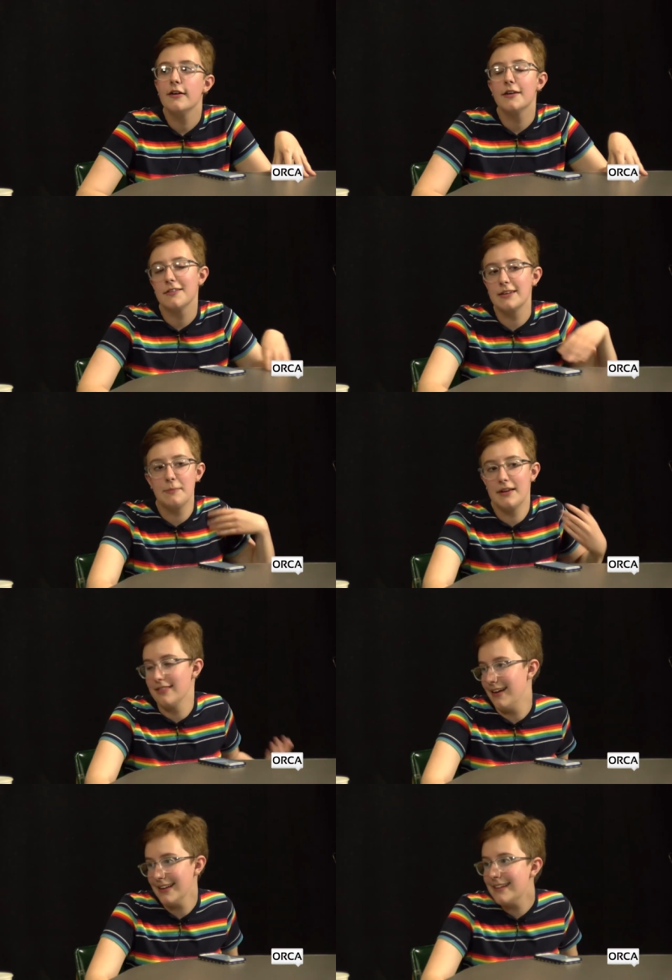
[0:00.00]
It would have been a
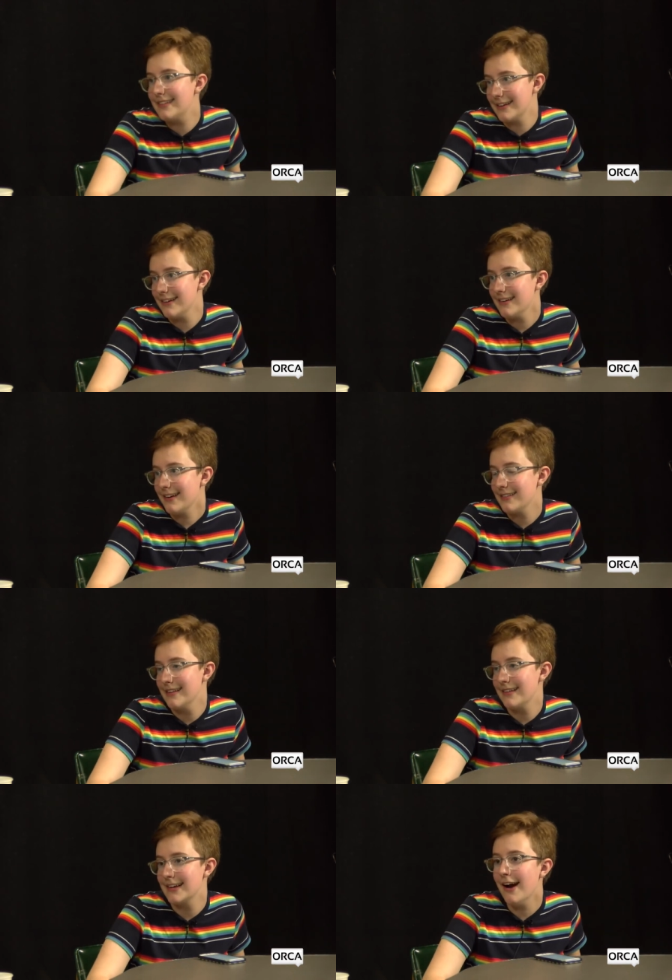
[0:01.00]
lot easier because
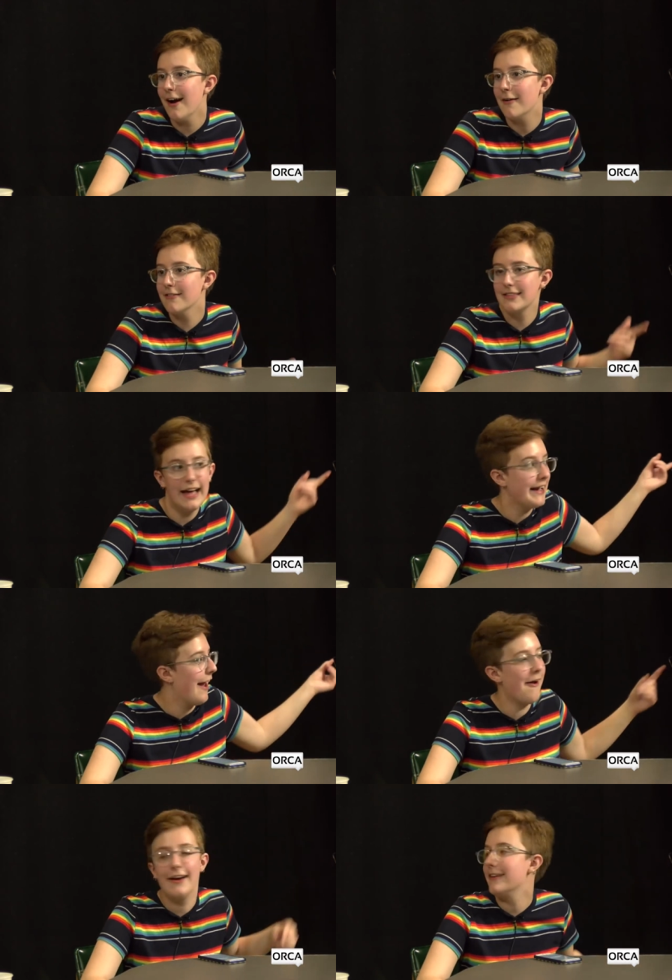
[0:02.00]
it's like, oh, that
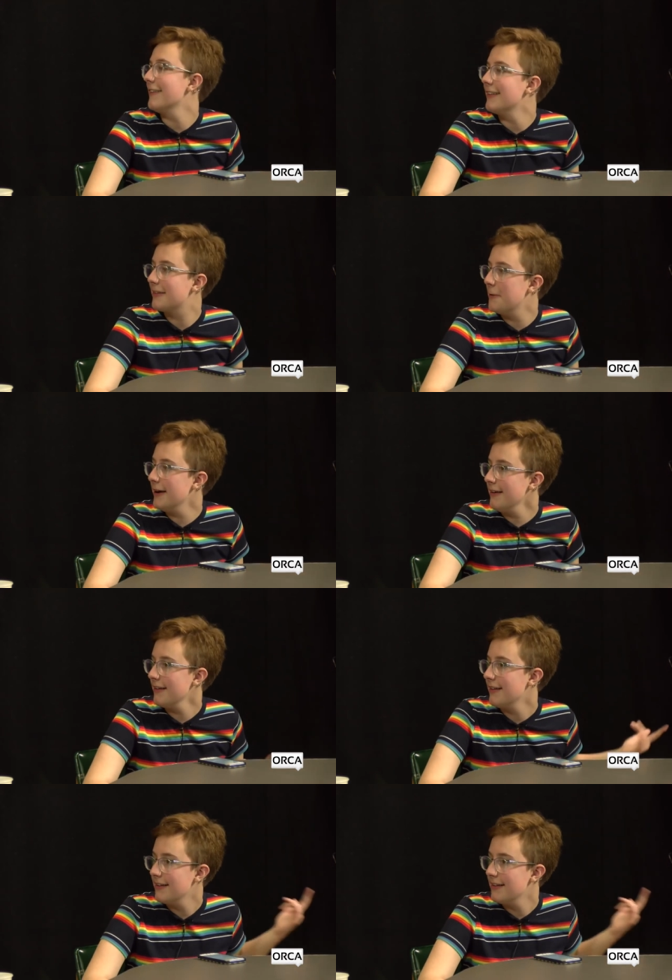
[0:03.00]
character is queer.